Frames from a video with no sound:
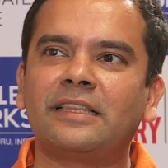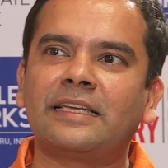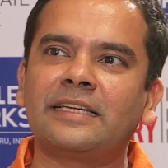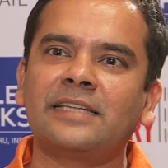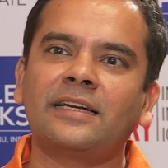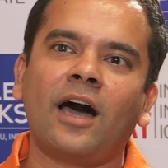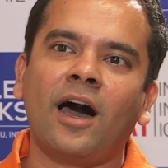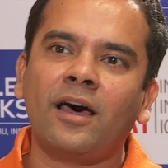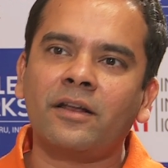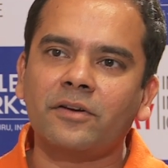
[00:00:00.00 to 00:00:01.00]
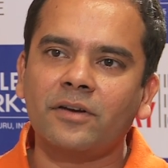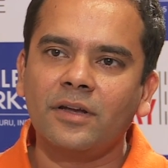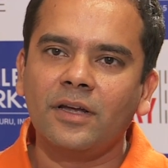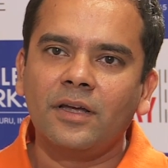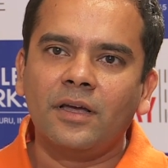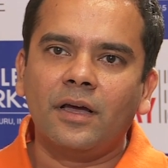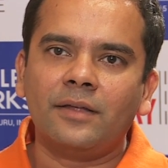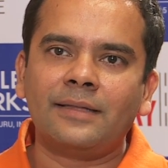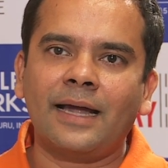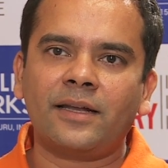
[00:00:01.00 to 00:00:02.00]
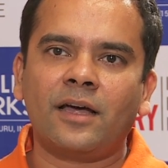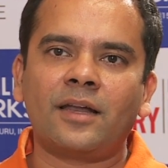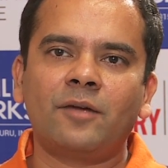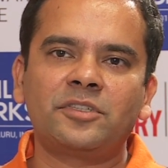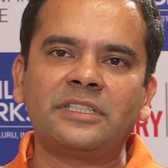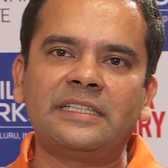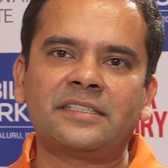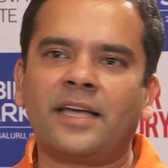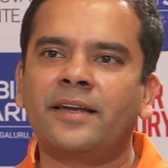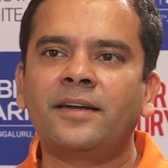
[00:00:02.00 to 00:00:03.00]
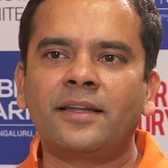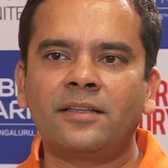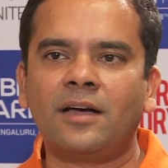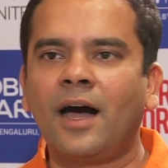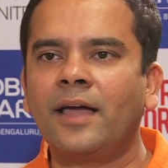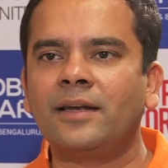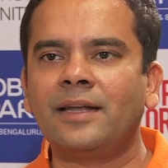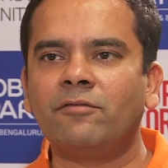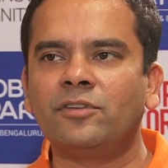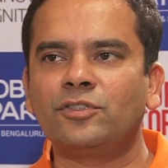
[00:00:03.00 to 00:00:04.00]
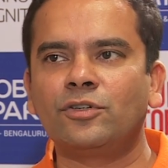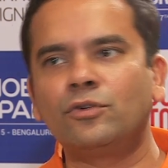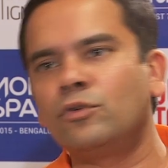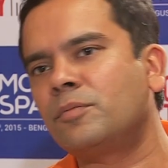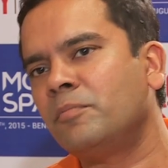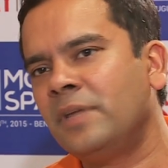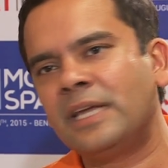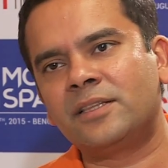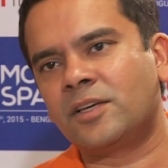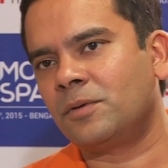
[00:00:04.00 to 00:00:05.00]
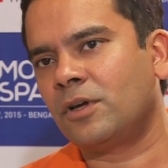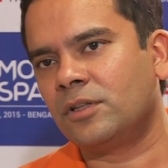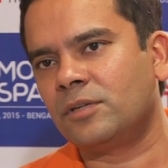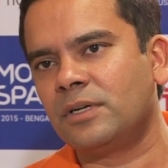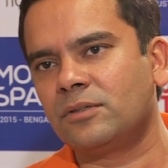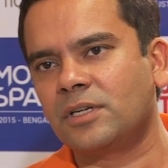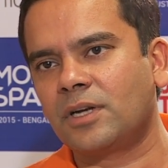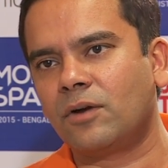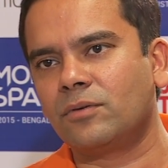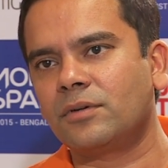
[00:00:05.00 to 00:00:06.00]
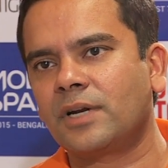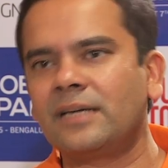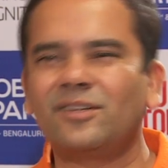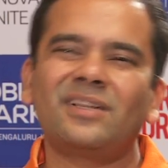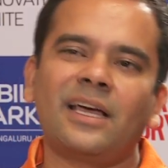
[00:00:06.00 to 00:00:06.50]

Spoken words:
and things that are, I would say, decided at the higher levels, you know, don't make their way all the way to the ground, right? You know,